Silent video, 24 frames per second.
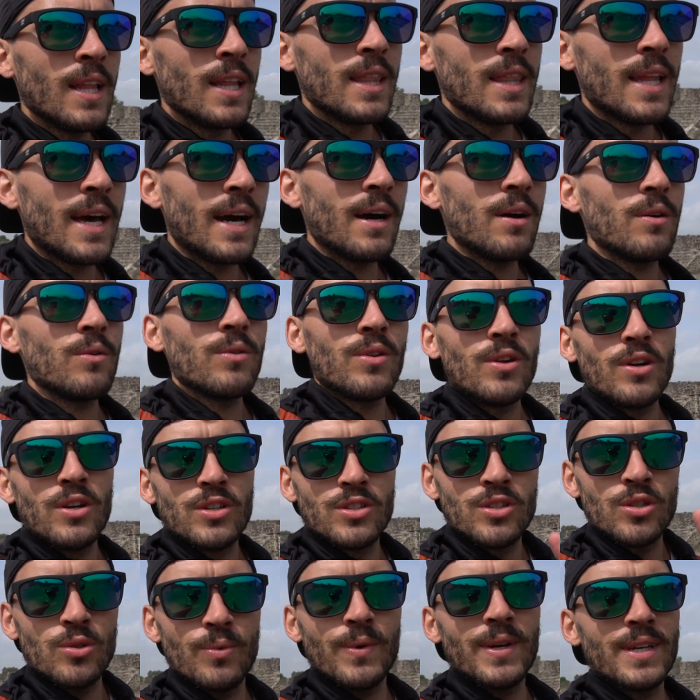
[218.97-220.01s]
Now, there are
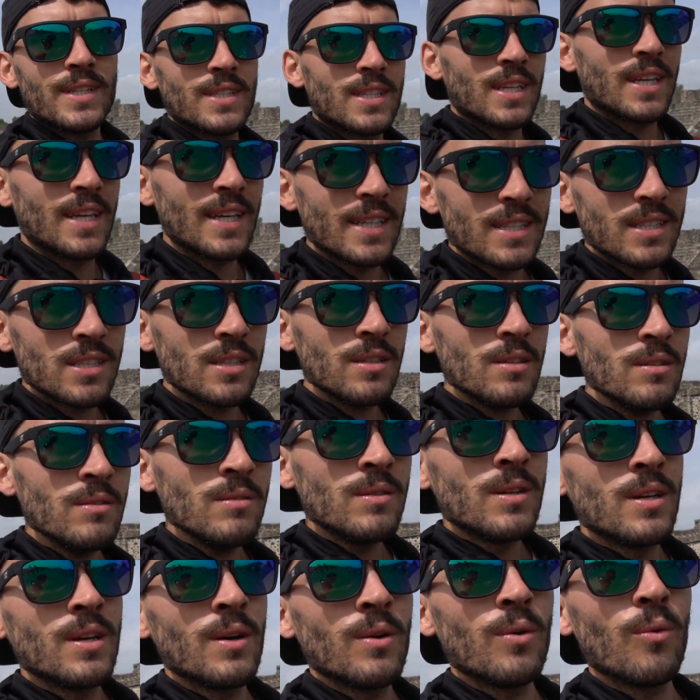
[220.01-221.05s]
two ways to get here.
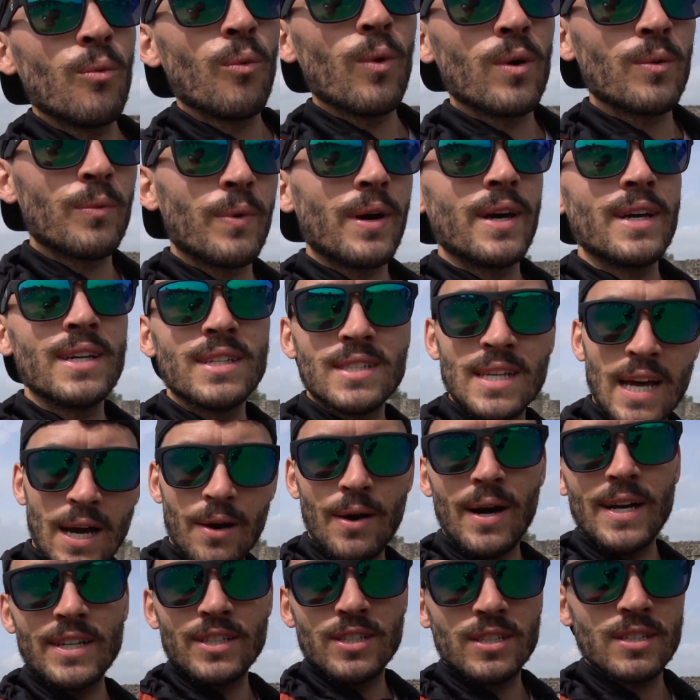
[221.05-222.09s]
One way is how
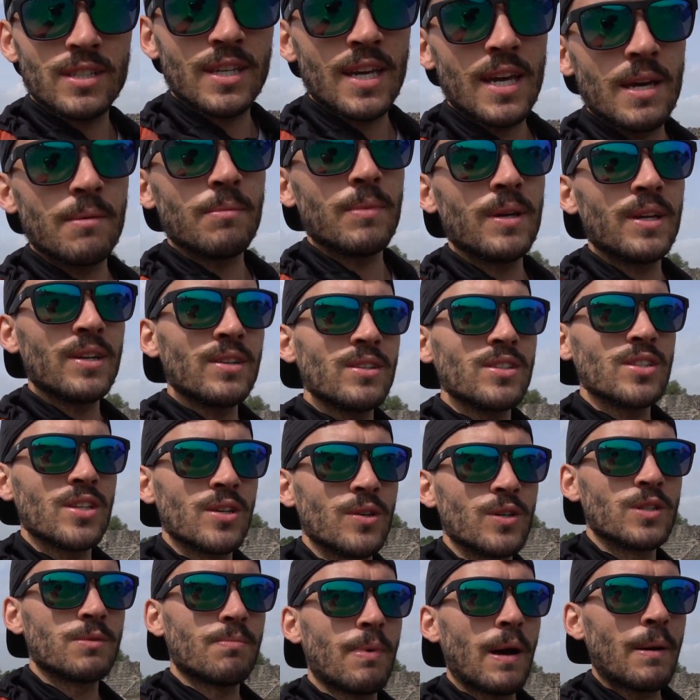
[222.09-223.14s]
I just came here, so
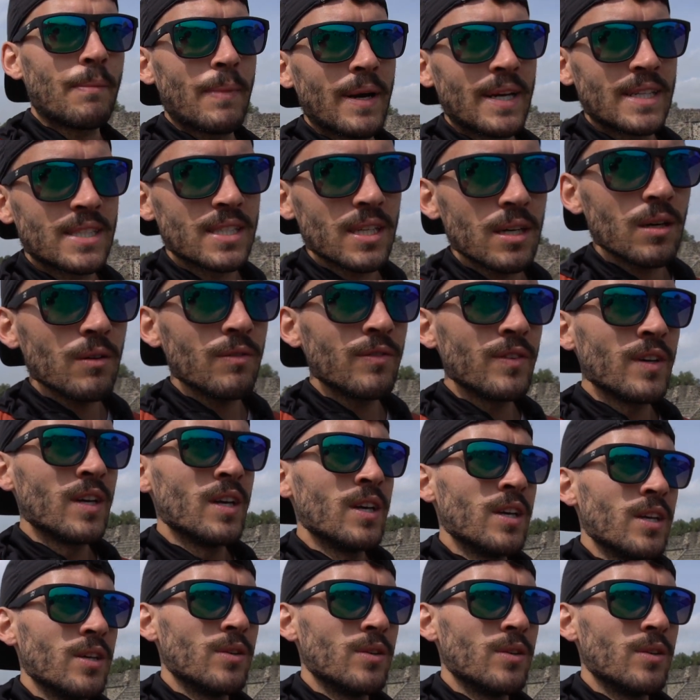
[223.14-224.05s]
it's by myself.